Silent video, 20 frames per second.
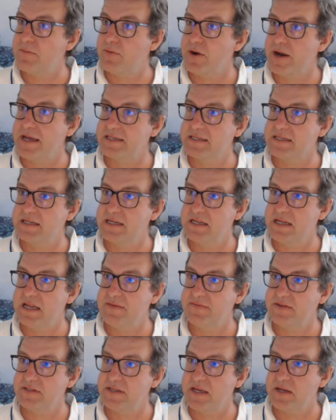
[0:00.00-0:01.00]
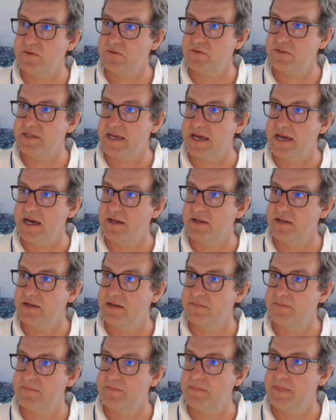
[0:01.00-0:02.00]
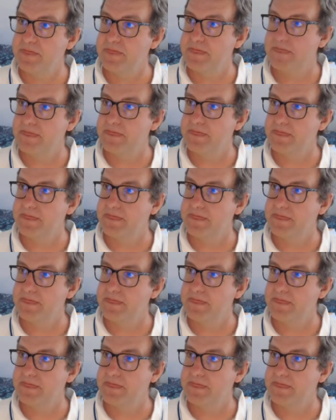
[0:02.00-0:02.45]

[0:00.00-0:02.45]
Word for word: it vibrates and it never settles down.